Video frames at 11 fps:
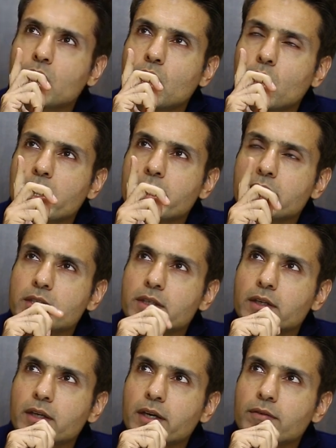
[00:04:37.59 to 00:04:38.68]
college
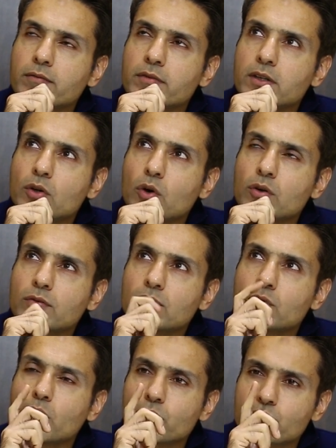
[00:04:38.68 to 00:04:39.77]
and we'd gone
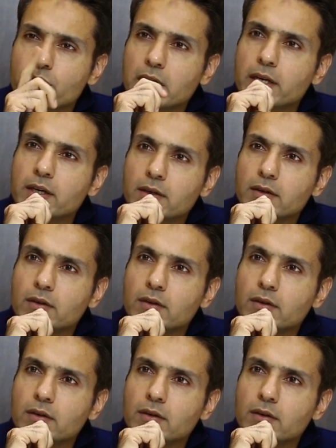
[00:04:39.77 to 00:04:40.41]
to Australia,